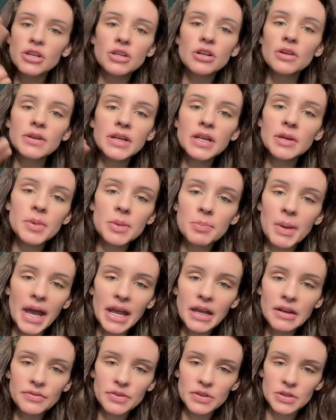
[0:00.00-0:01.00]
You don't need to be
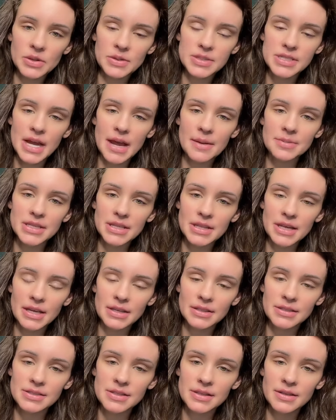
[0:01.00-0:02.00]
paying for those types of
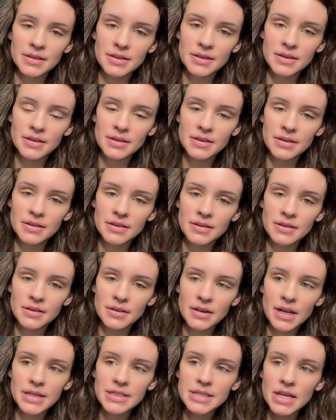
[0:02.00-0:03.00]
things
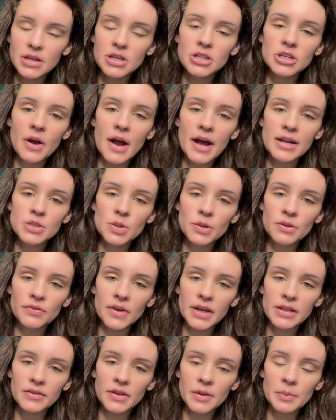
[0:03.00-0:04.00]
until you know how to
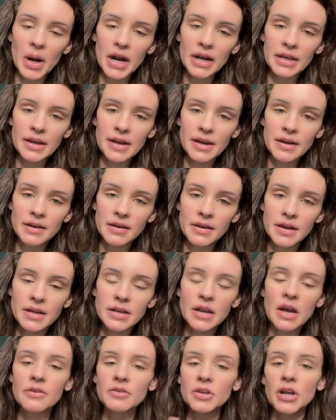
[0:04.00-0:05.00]
effectively market.
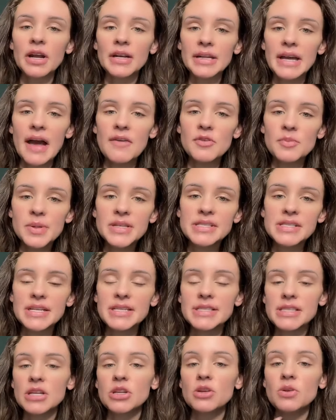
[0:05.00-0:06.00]
Now, if you already have a
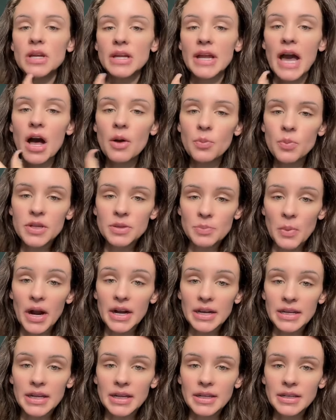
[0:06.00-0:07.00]
business and you need help with
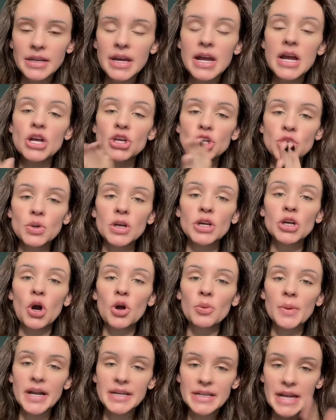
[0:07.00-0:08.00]
marketing, you can
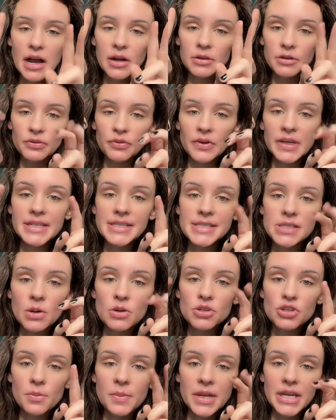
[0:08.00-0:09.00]
go right now to
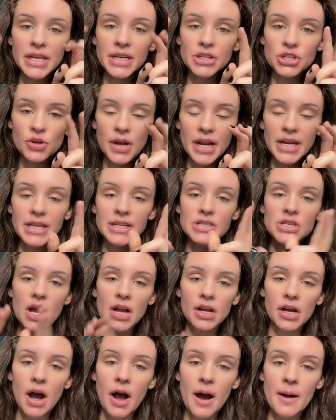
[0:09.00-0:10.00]

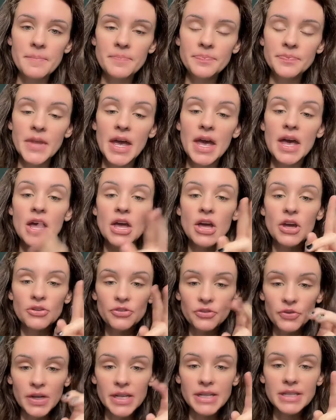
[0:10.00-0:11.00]
freesocialmediatraining.com,
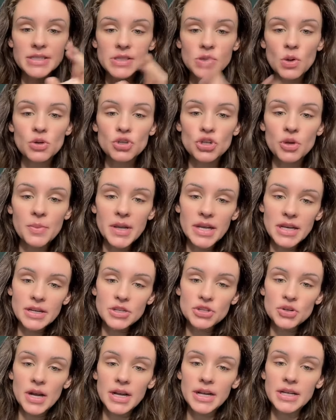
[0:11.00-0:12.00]

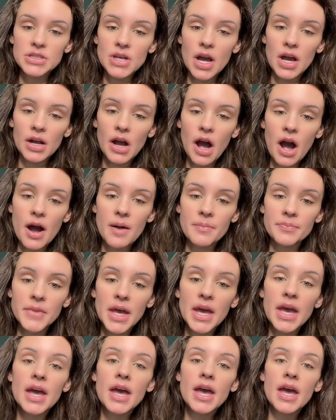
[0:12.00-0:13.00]

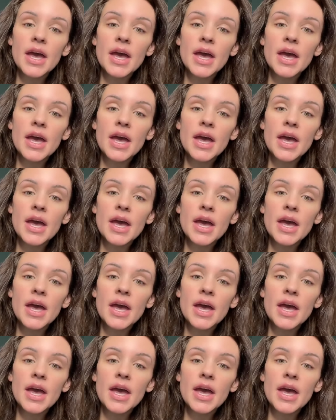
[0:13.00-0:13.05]
freesocialmediatraining.com.